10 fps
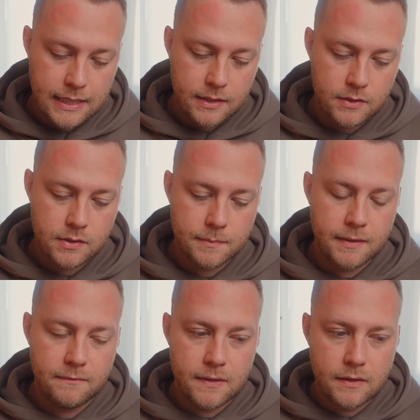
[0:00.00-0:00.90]
There's
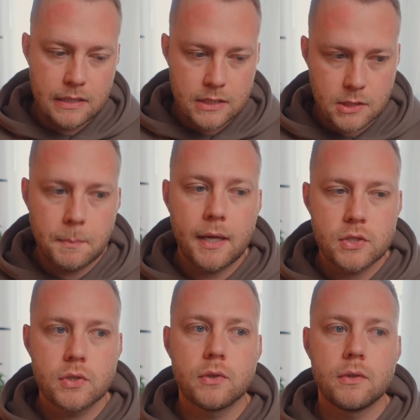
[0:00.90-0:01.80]
something very
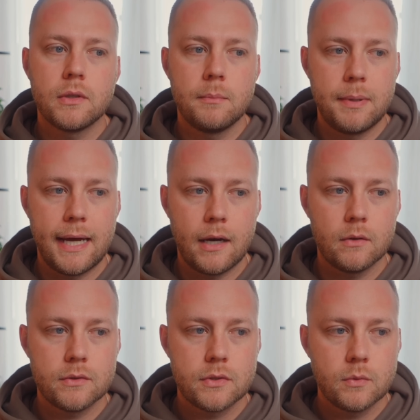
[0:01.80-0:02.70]
special
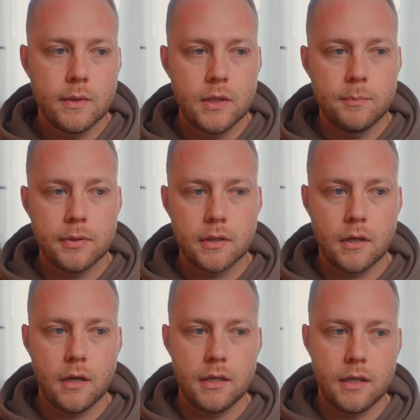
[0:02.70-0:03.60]
about when you put
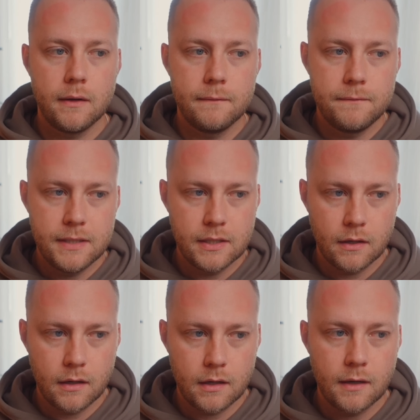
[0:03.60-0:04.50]
on a V
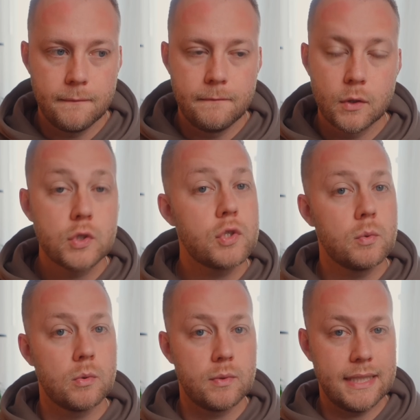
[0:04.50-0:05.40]
R, a
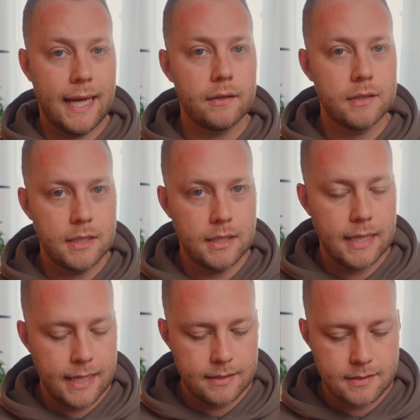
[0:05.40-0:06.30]
virtual reality
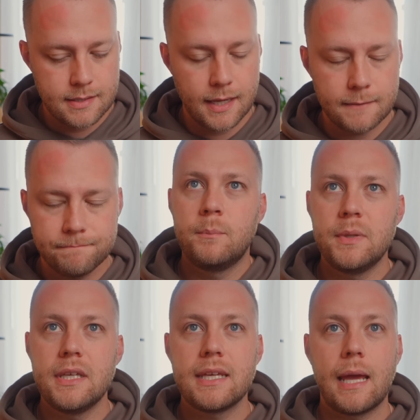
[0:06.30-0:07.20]
headset,
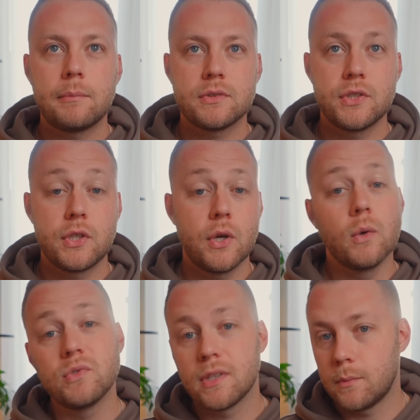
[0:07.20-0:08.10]
being able to
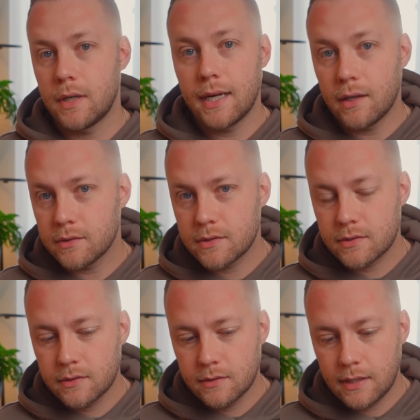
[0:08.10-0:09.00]
go somewhere
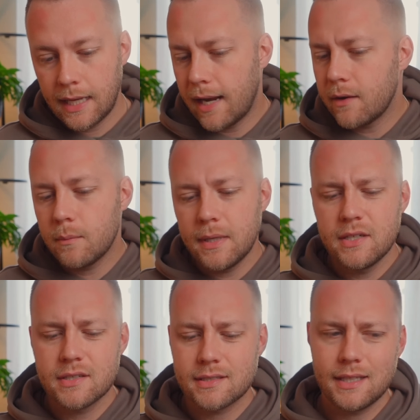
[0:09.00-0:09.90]
else. And I don't
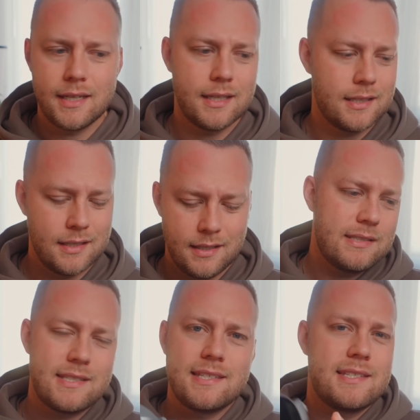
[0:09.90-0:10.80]
mean just like
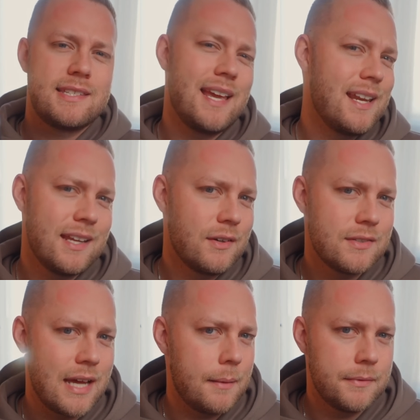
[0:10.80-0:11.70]
standing on
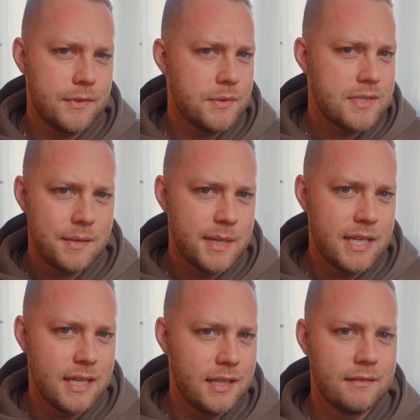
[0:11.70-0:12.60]
top of
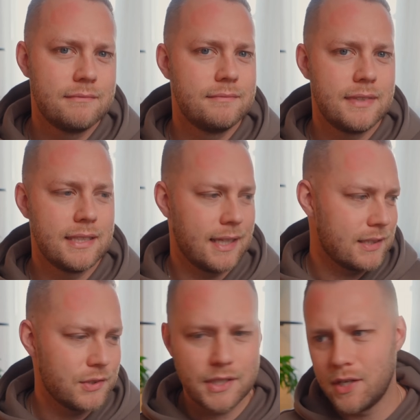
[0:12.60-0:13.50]
Yosemite and
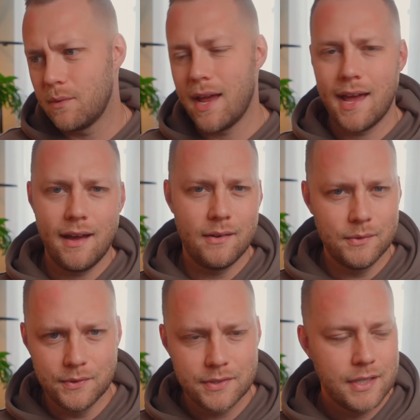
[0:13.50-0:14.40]
like looking
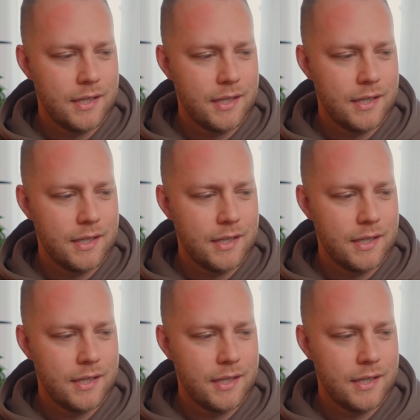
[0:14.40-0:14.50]
around,